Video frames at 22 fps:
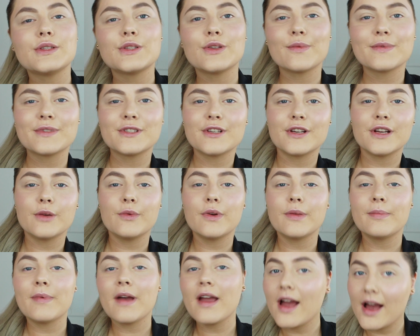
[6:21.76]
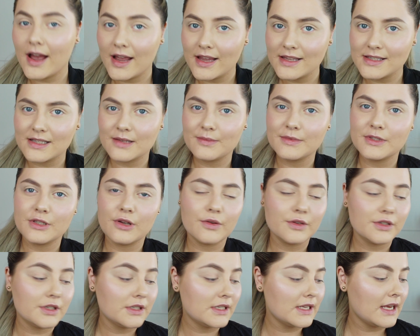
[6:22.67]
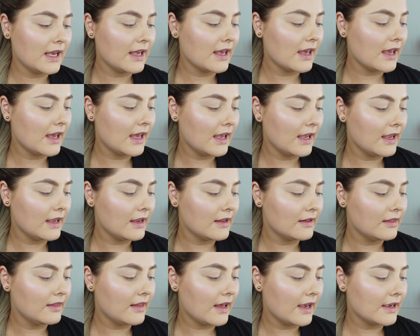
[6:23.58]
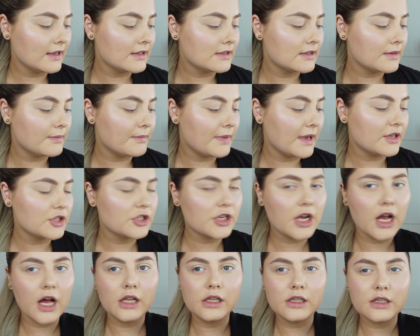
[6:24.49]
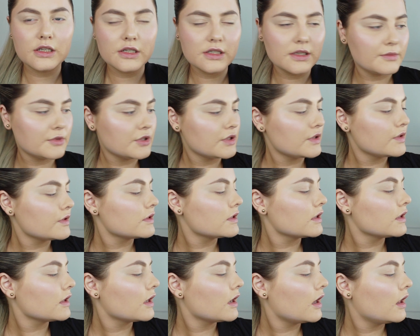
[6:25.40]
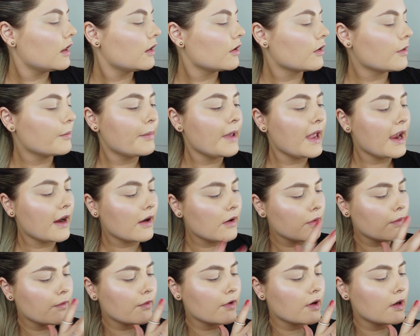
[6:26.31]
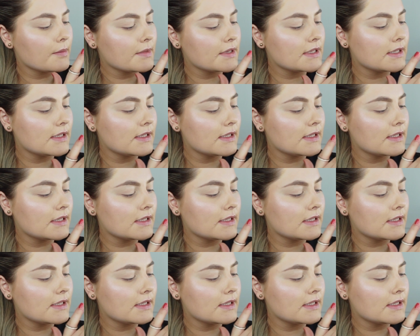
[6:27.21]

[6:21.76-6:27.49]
So I'm starting with my eyes and I'm going to take a light beige color. So I'm just using the color Bear from